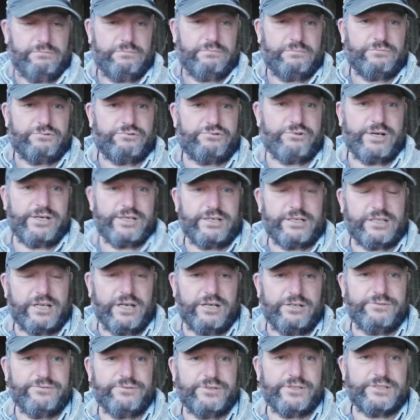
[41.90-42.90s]
dreaded
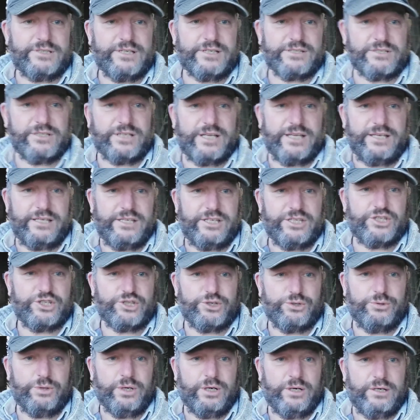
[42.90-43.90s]
COVID doesn't hit you
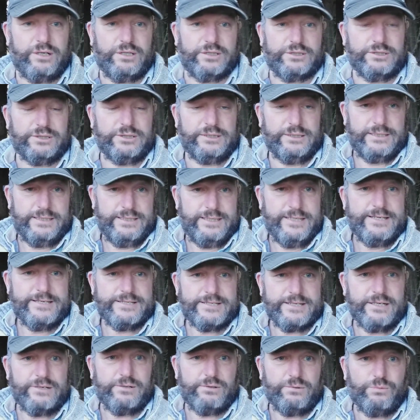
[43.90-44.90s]
too hard.
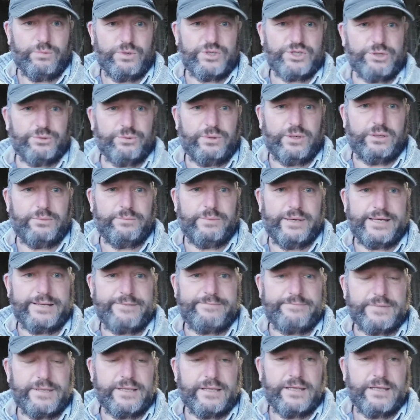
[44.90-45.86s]
So wish you well, mate.